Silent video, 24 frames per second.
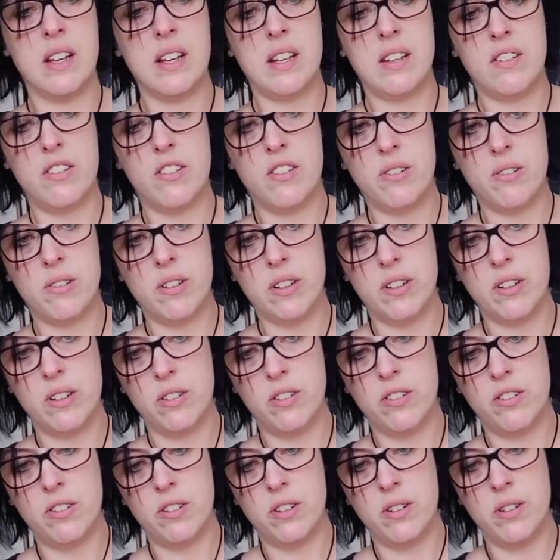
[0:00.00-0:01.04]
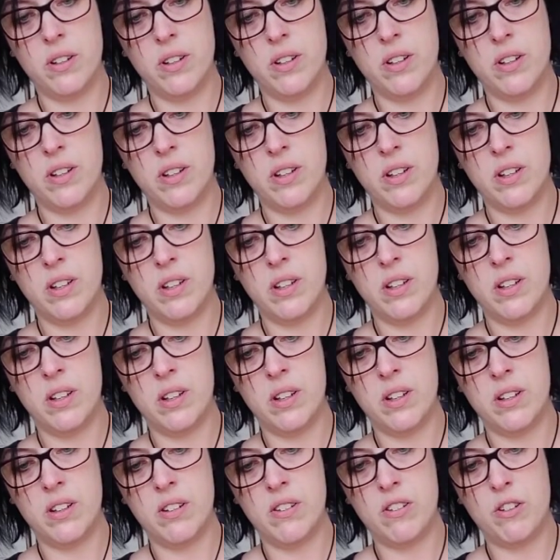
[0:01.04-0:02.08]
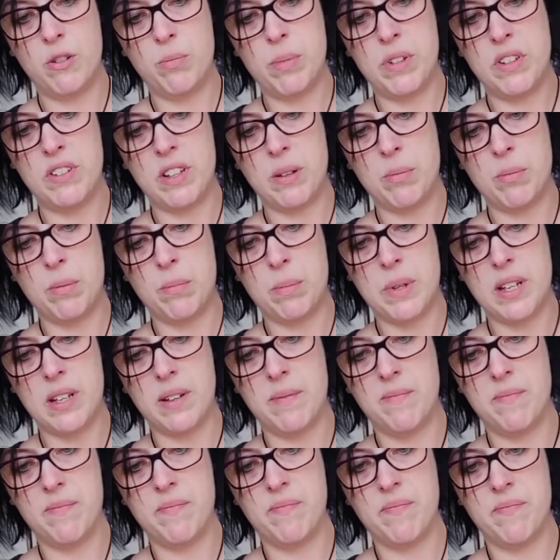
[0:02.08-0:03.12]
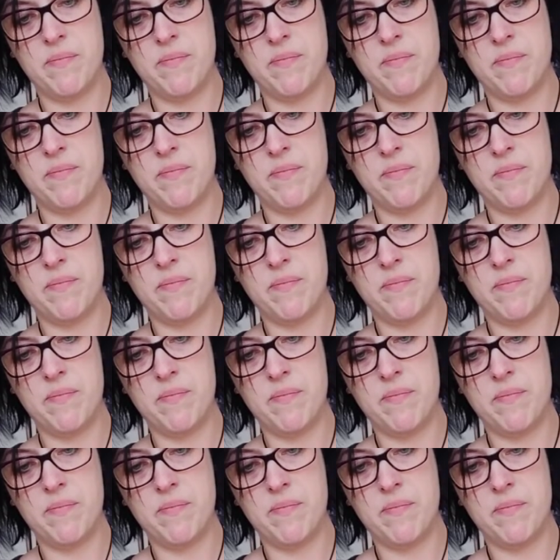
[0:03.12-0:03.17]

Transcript: and you're going to top it up a bit.